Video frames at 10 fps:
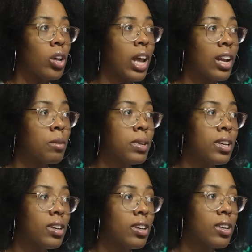Not on
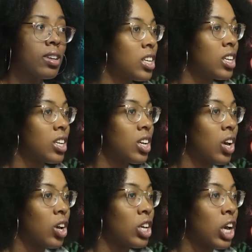me?
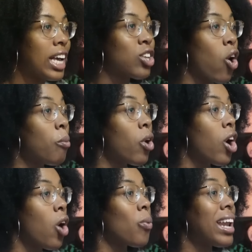Is
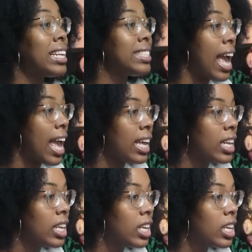homeboy already
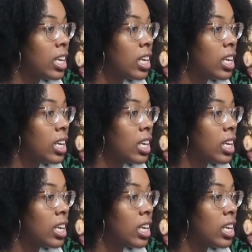dead?